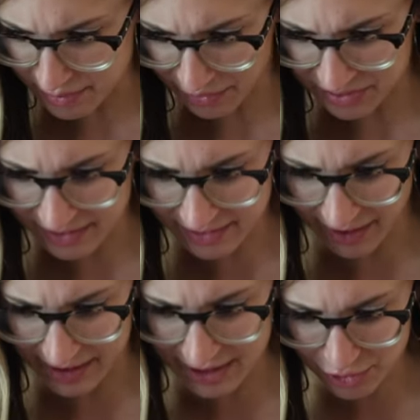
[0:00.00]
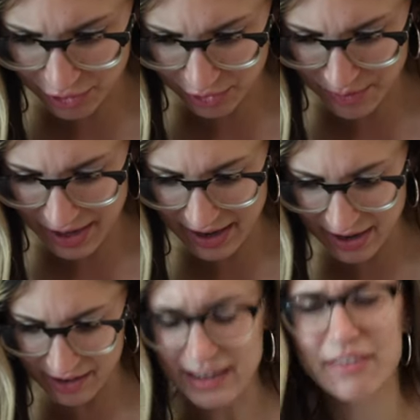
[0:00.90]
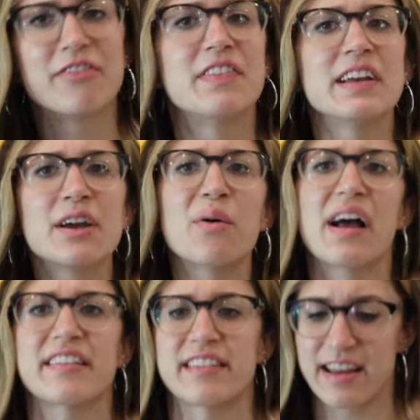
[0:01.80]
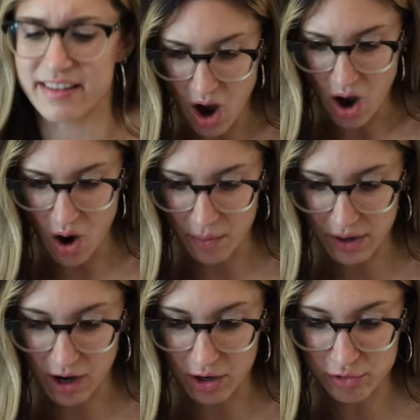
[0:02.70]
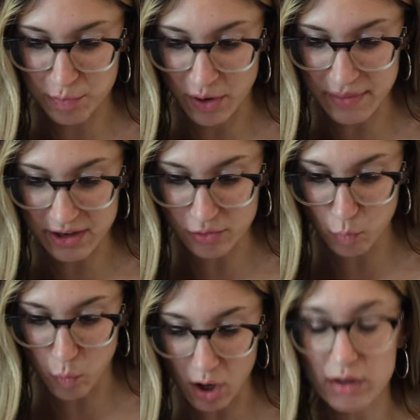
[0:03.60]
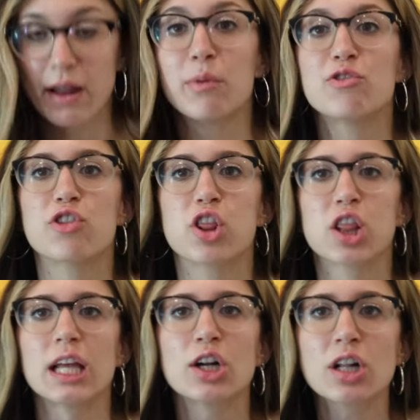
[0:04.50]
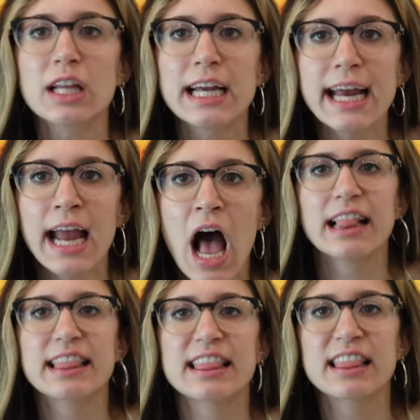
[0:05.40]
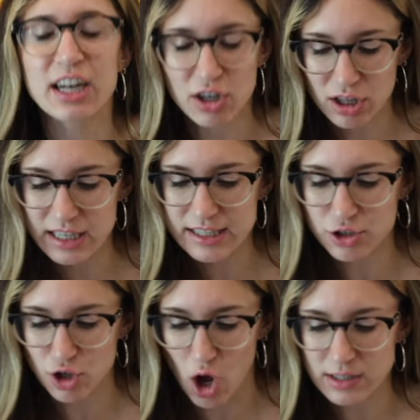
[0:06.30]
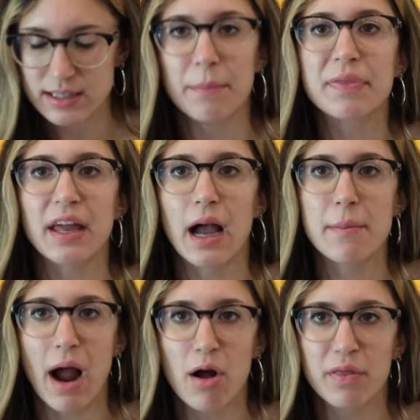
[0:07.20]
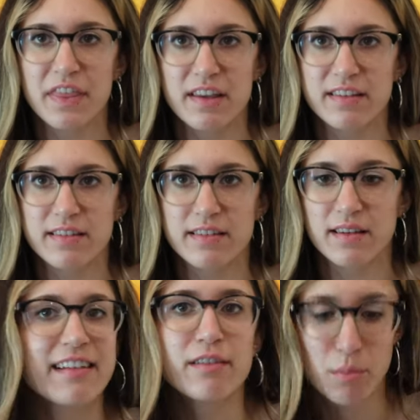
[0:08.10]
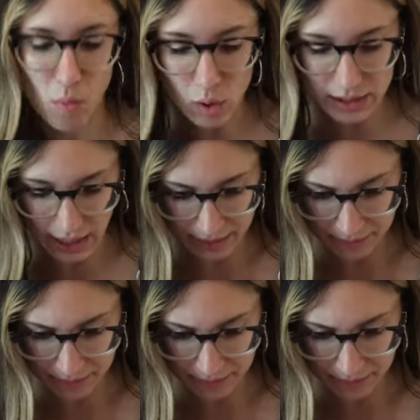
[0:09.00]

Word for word: about things that interest me, like video essays. Oh my gosh, Boy Meets World, I was literally, I literally saw something about this this morning.